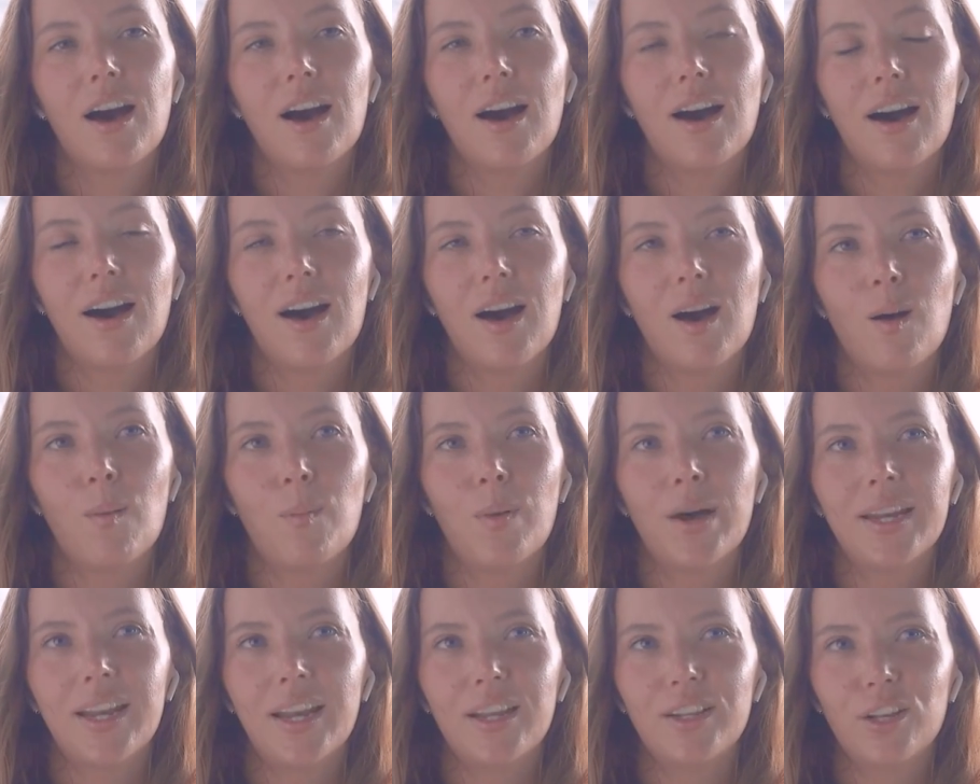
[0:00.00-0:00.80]

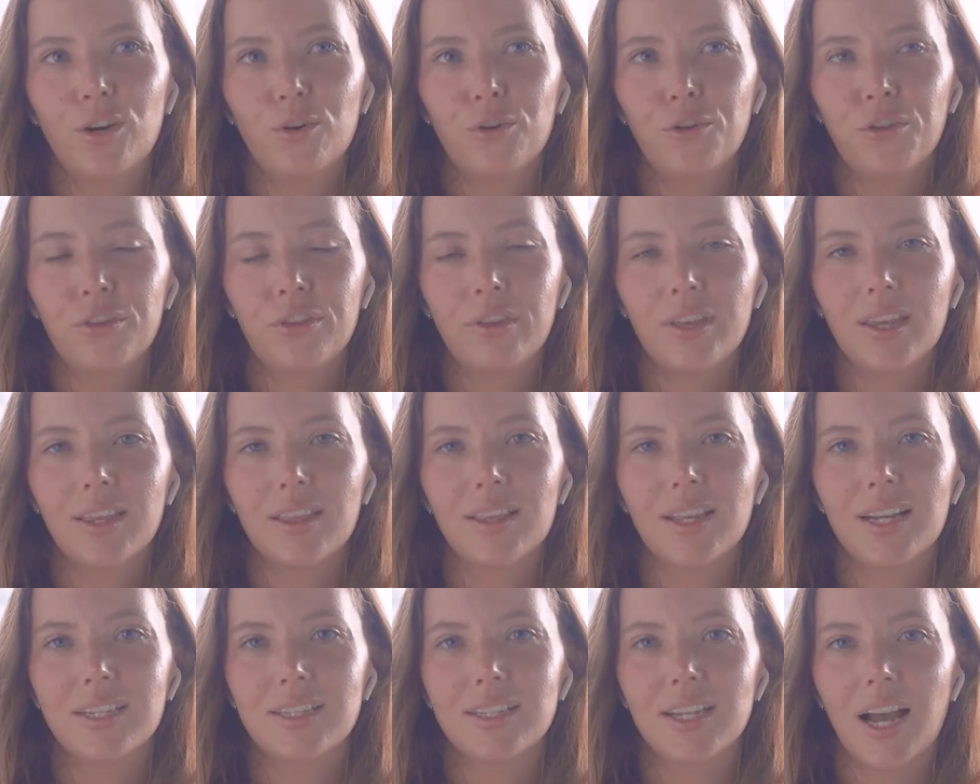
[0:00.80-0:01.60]
But I don't think
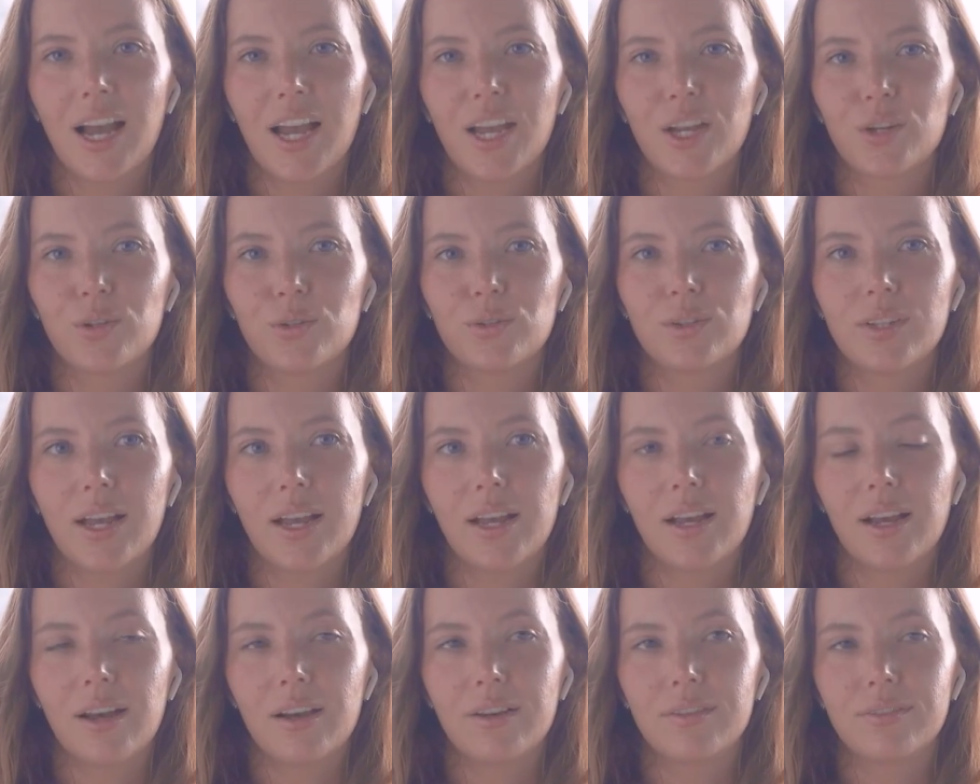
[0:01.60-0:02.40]
that I could
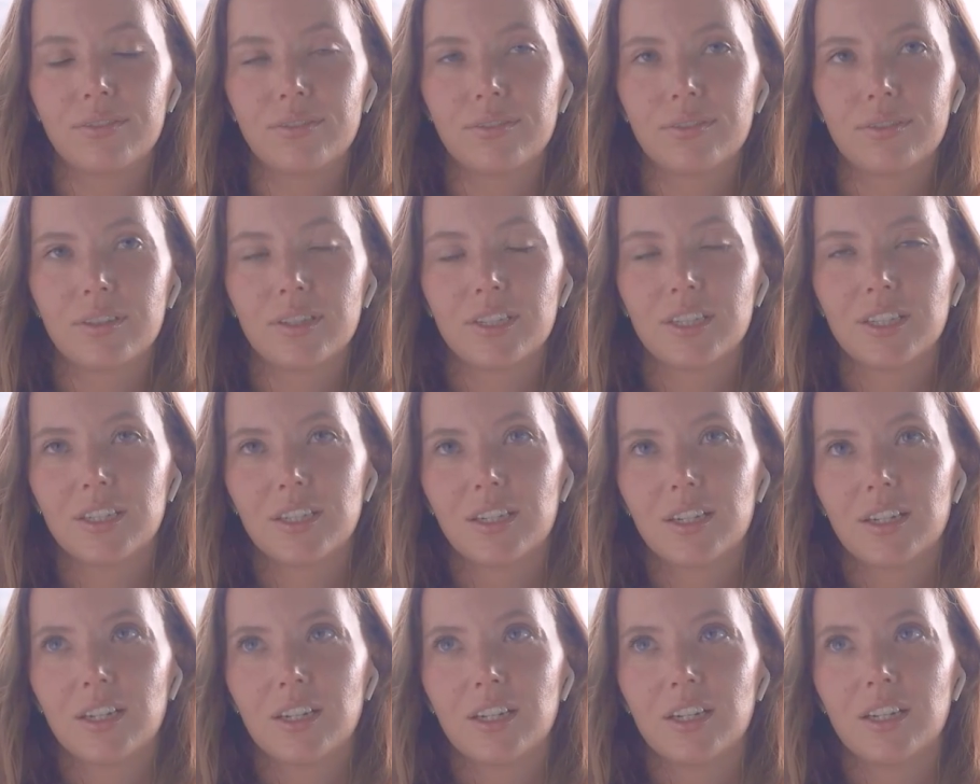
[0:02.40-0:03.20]
have
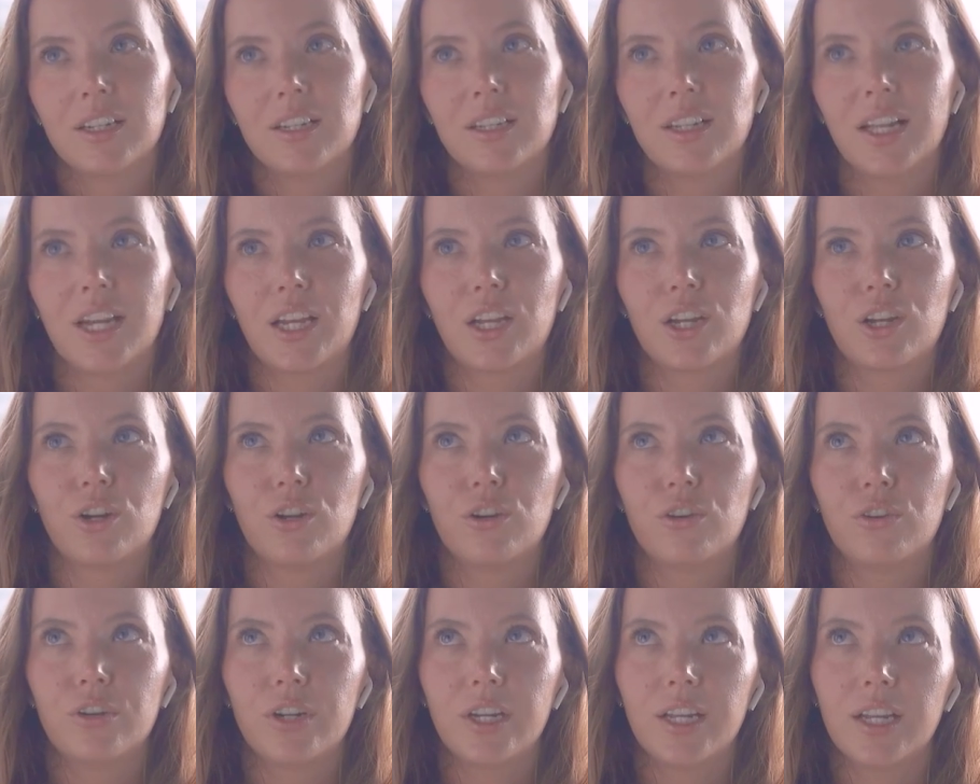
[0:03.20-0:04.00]
like
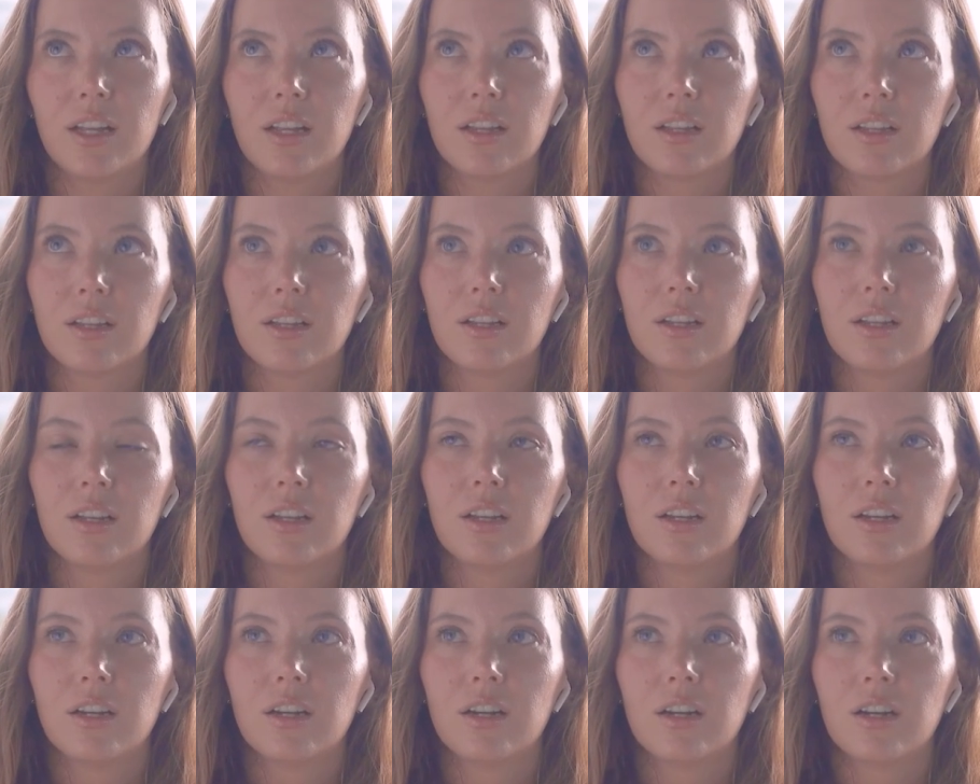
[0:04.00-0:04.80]
a real
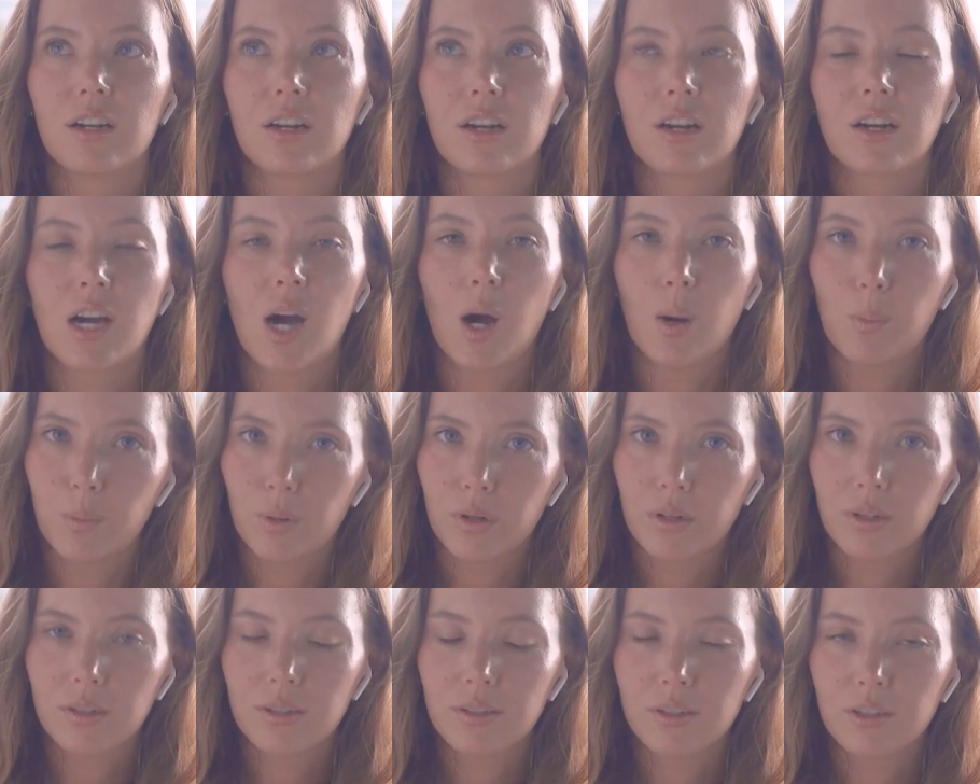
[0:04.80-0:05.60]

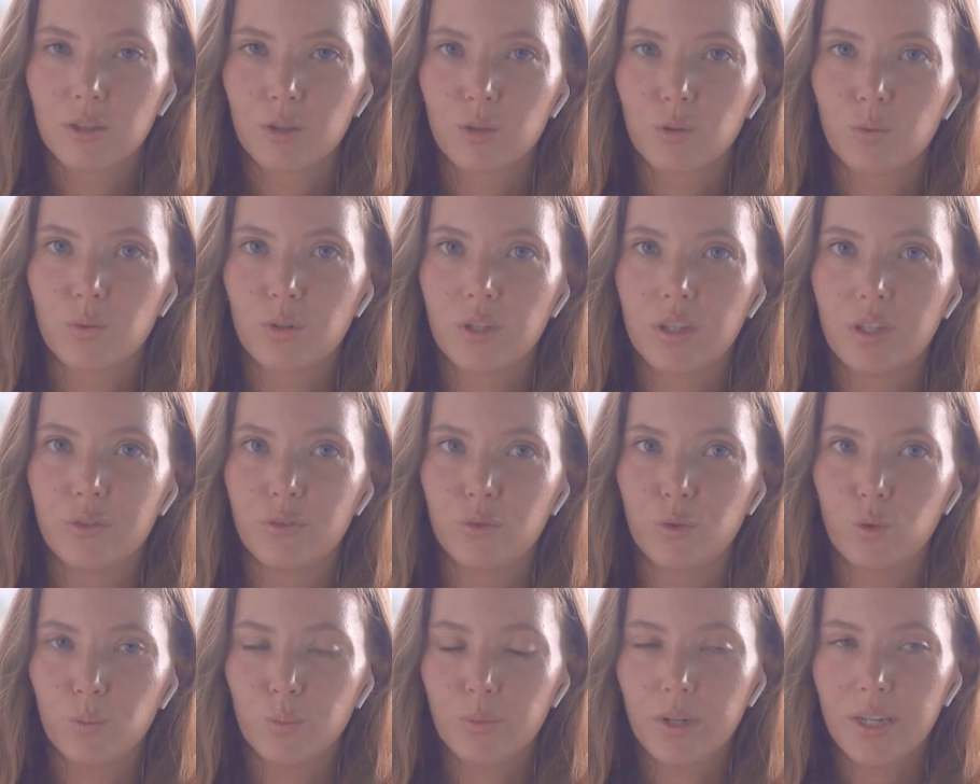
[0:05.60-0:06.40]
couple with a
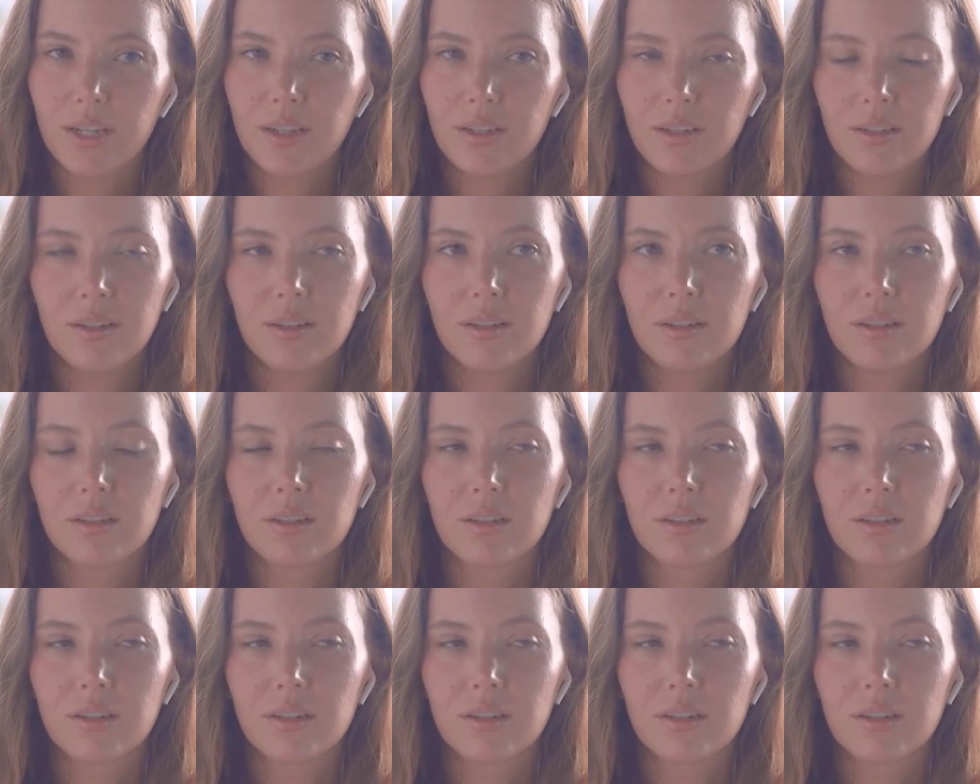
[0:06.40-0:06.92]
woman.